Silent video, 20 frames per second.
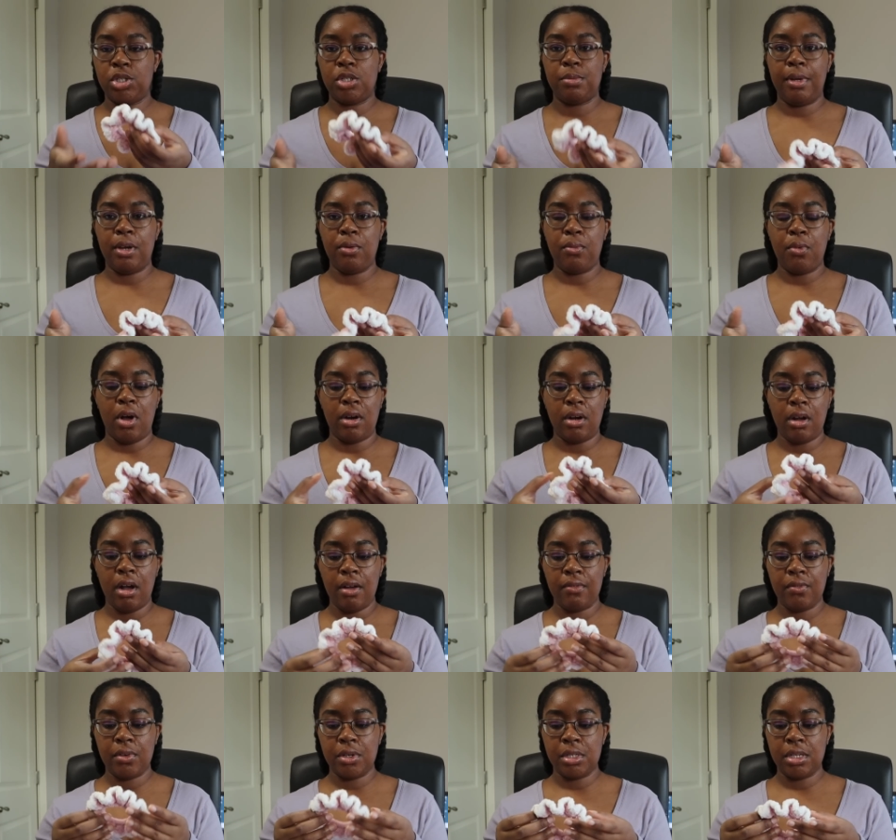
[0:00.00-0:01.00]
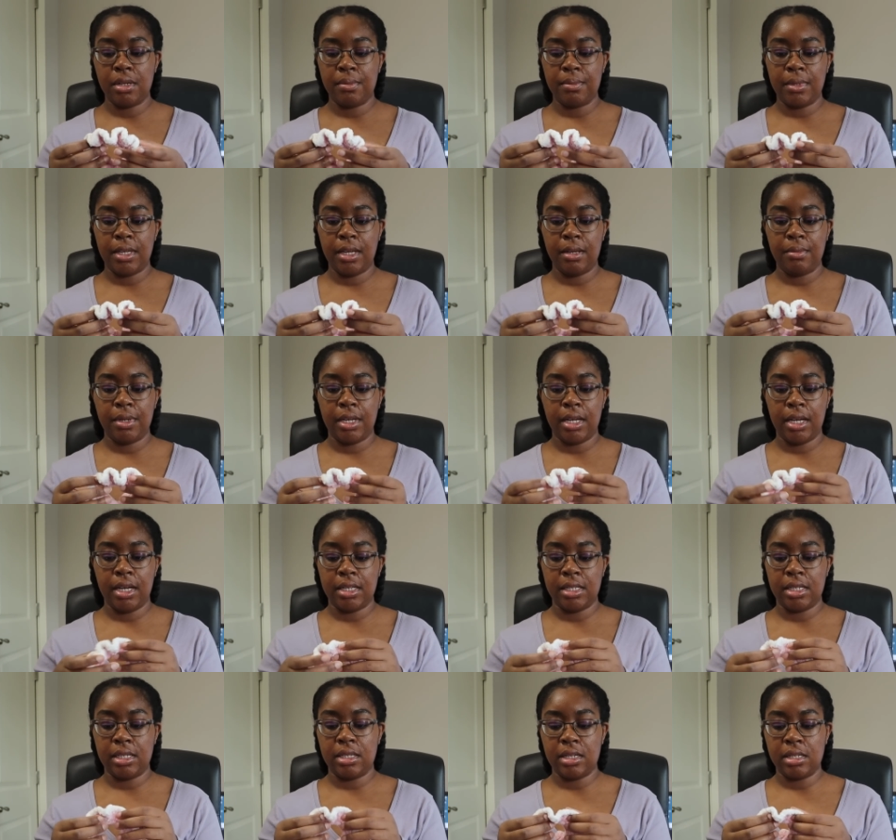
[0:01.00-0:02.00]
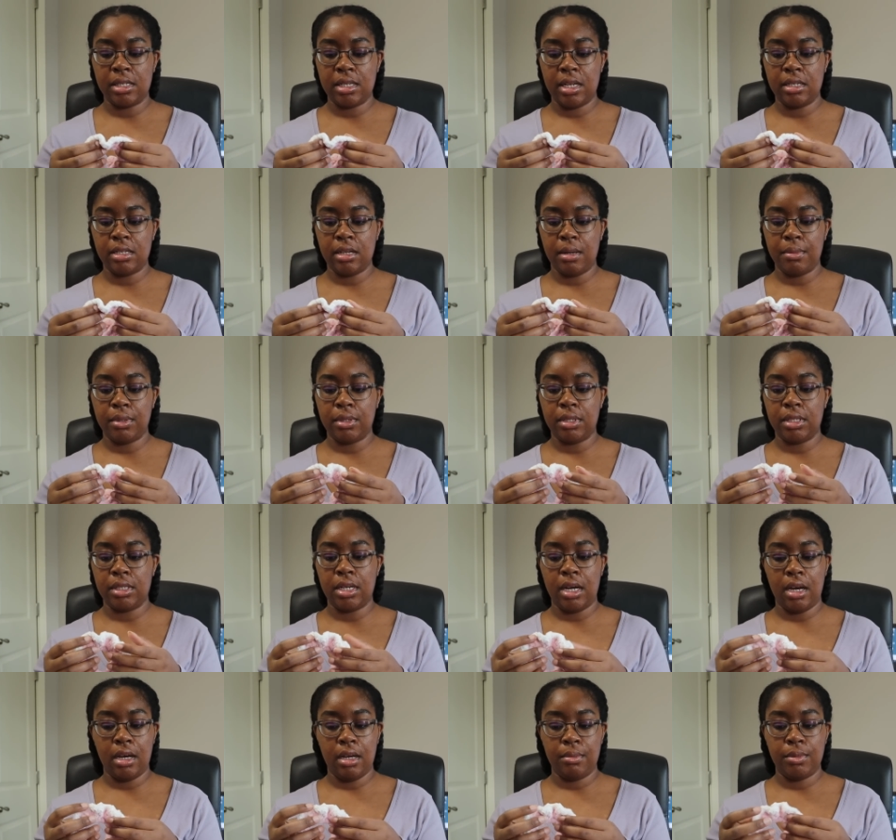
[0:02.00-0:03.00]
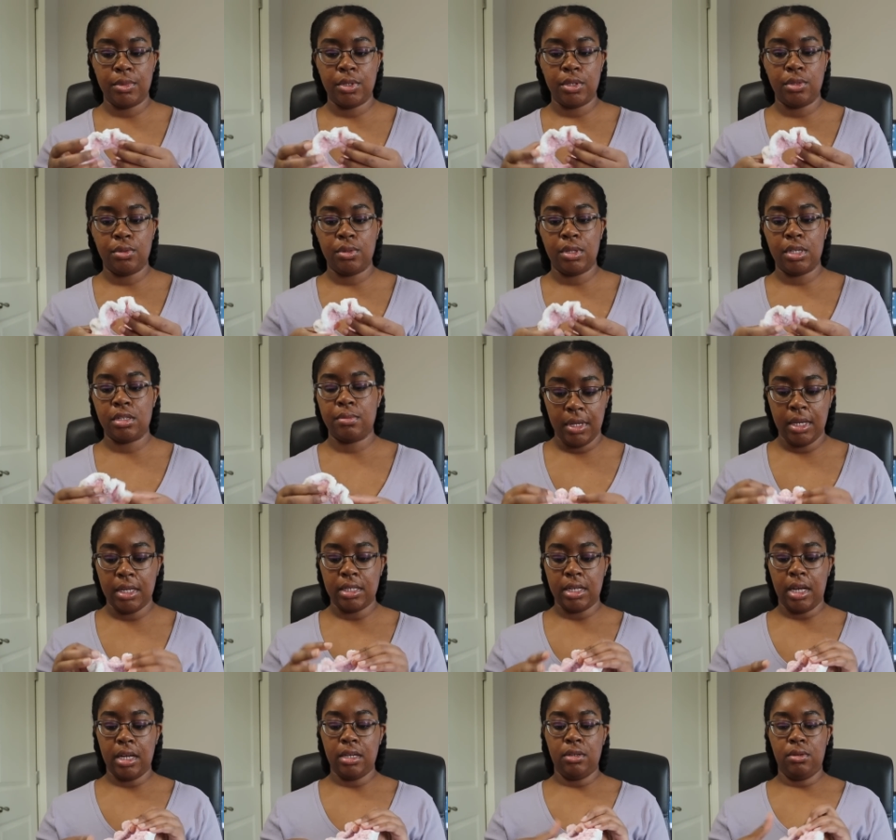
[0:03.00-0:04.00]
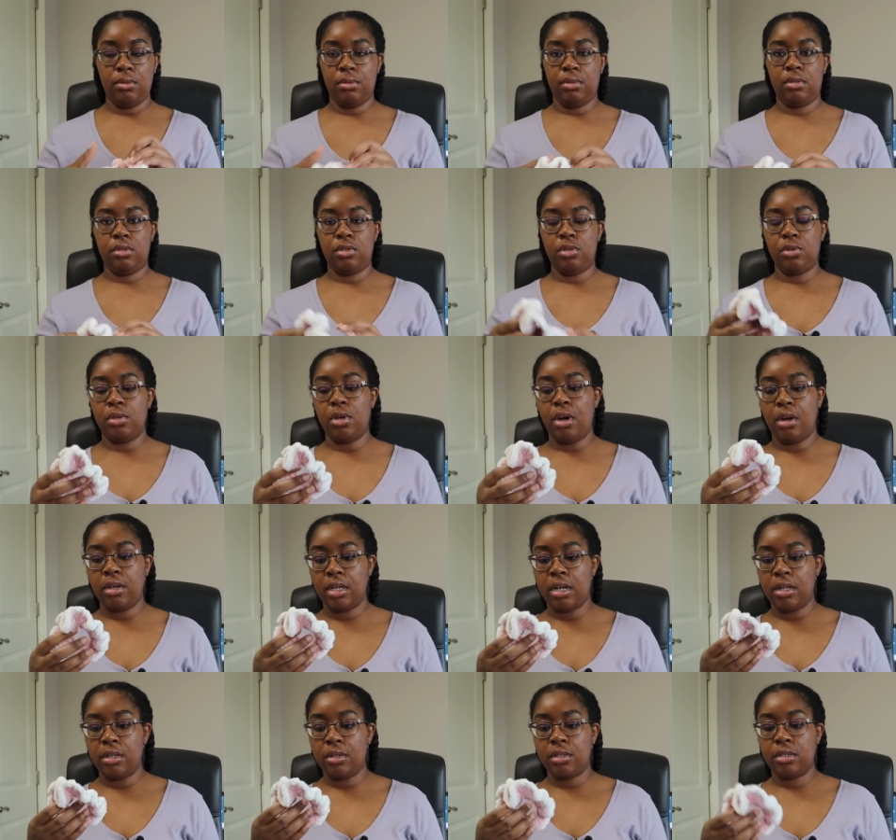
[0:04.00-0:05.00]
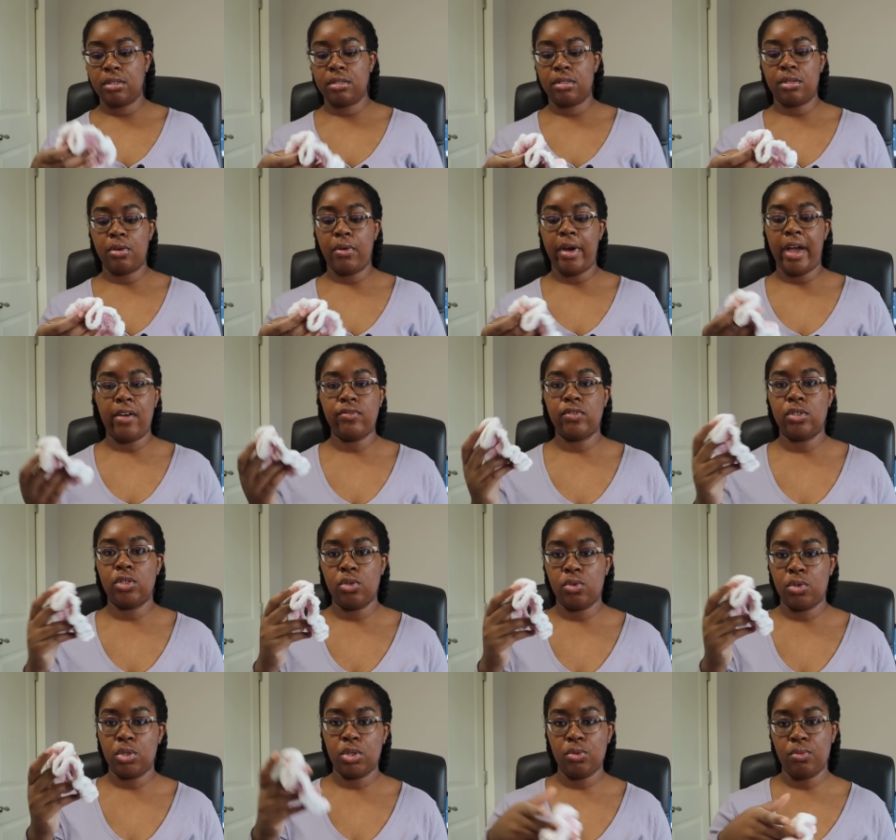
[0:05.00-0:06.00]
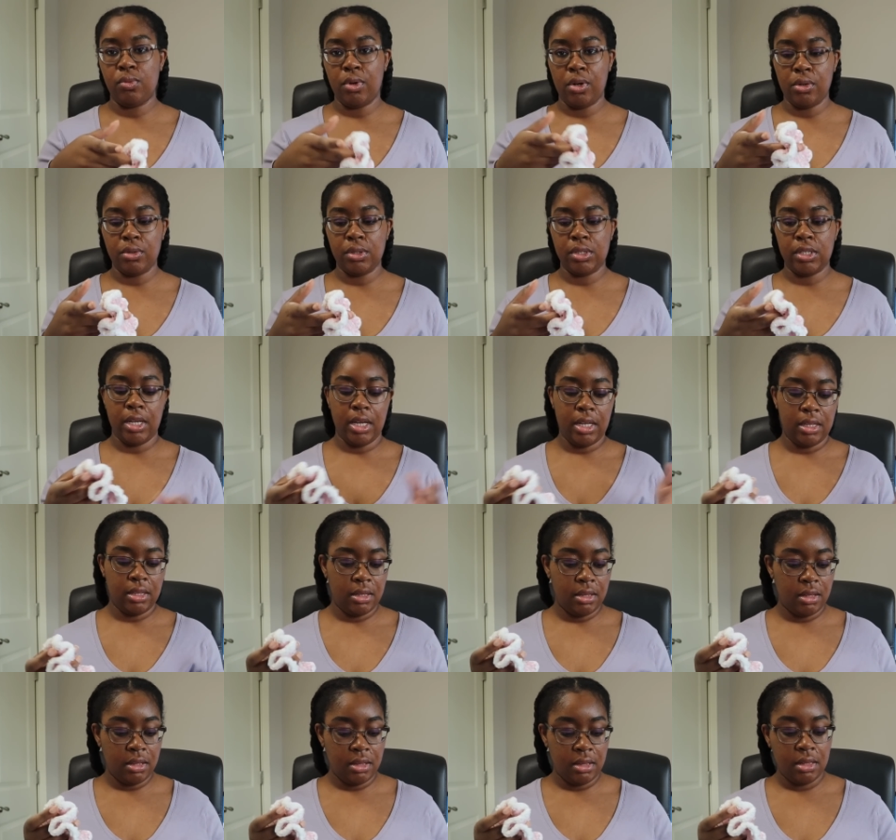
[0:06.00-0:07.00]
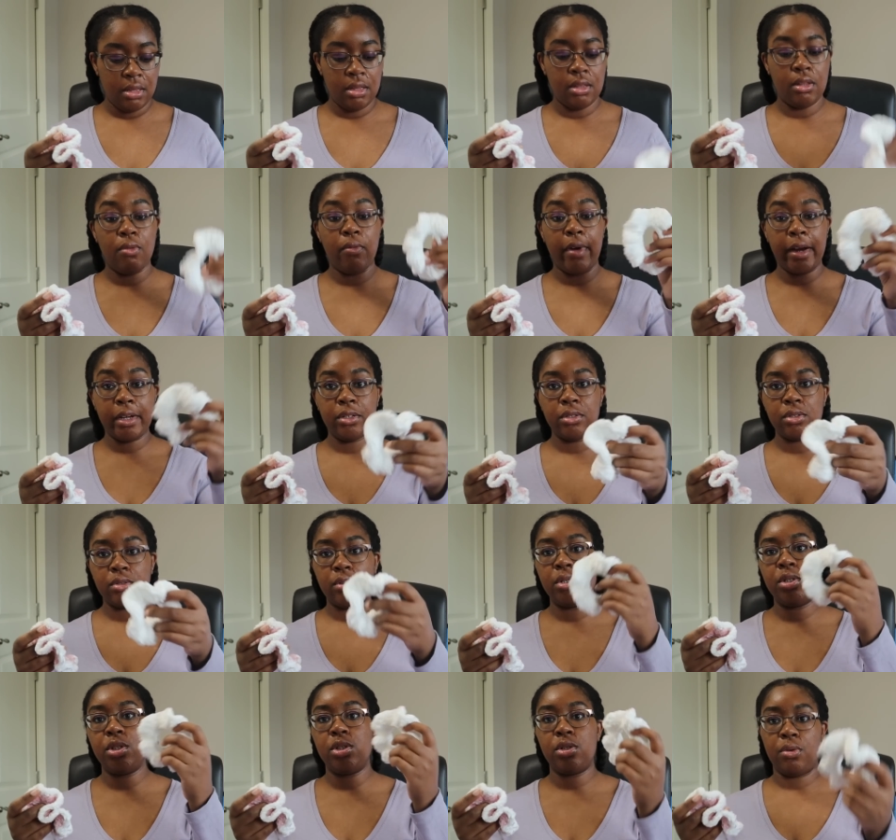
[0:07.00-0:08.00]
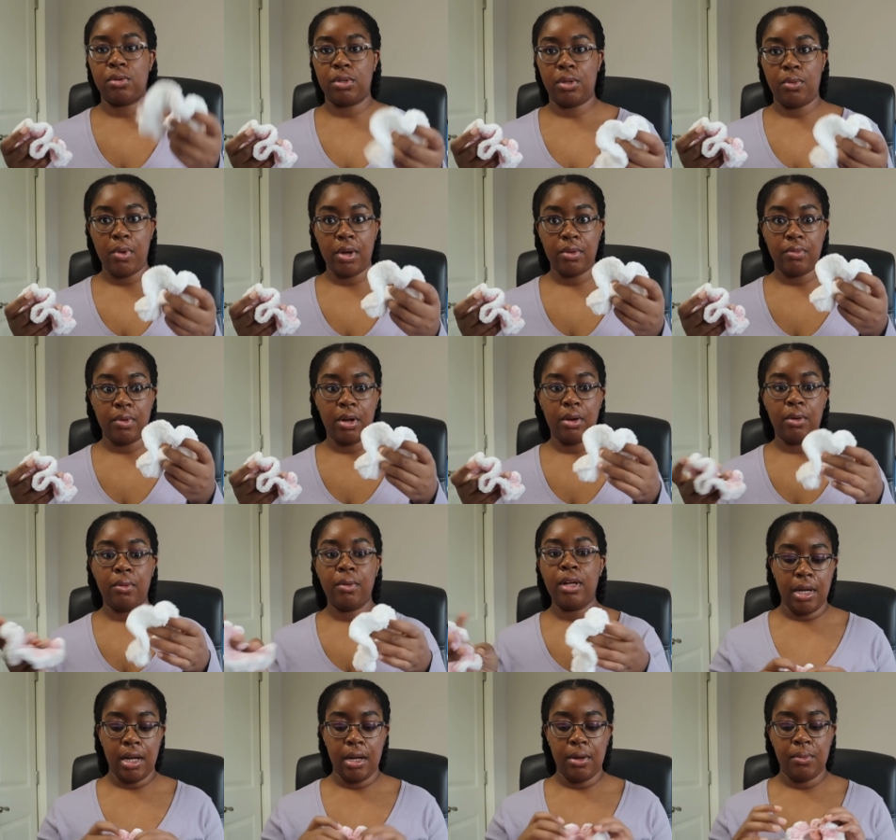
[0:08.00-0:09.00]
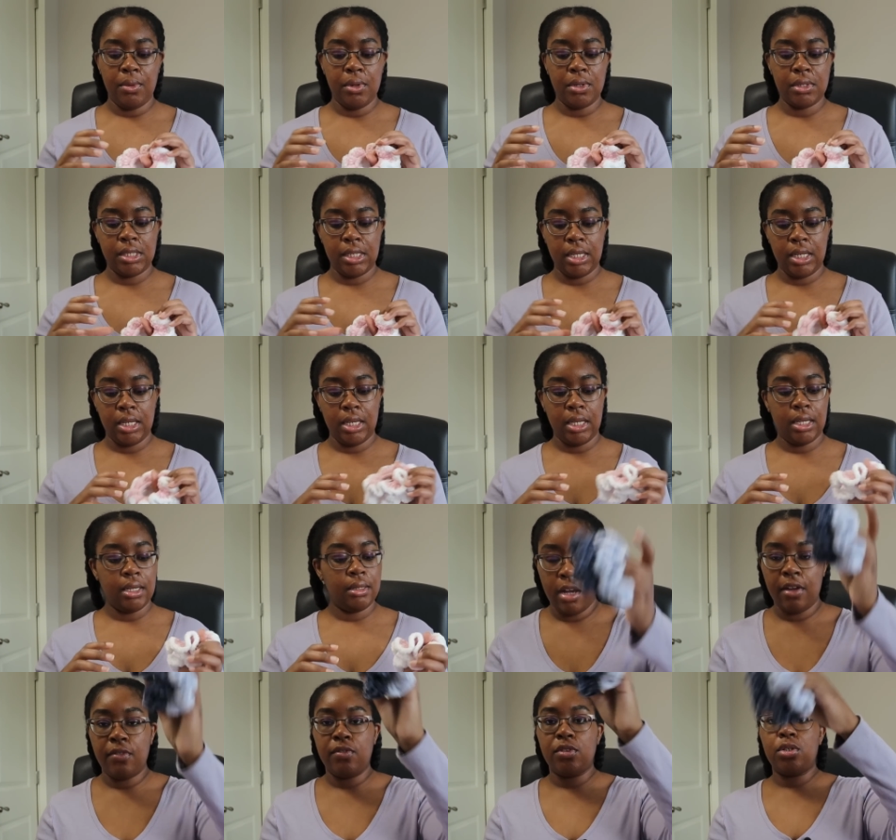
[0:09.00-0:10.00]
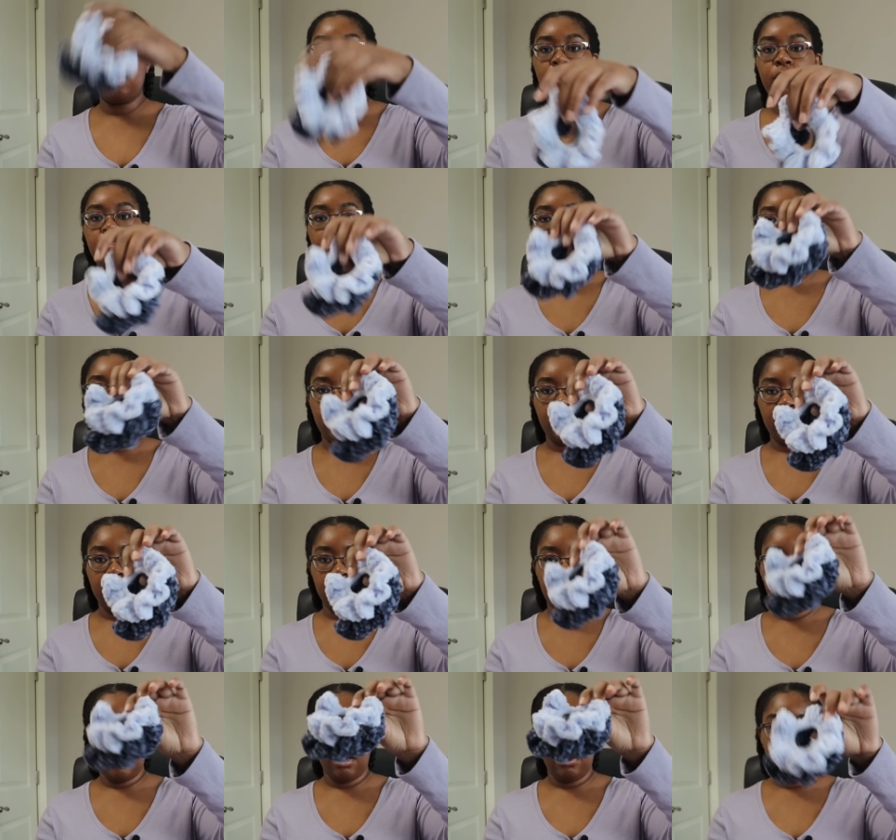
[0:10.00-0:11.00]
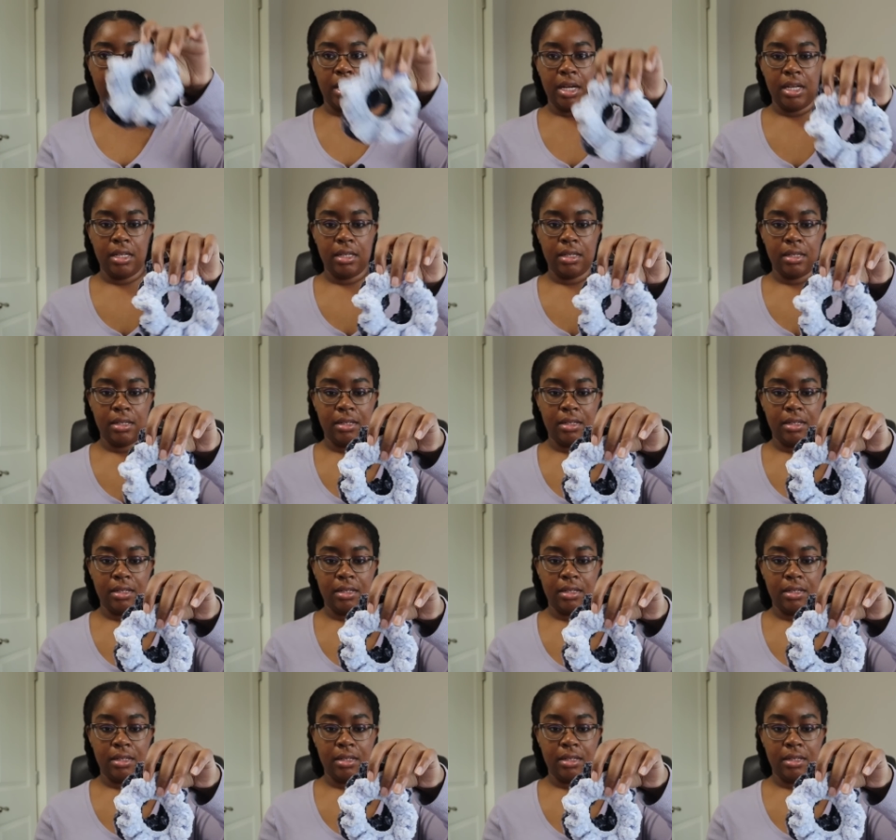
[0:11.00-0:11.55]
just be a one-off or something because it does take double the time to do this because I use 2 yarn colors, so I have to do 2 rows, and the regular scrunchies are only 1 row, but we'll see. I have 2 of these that I might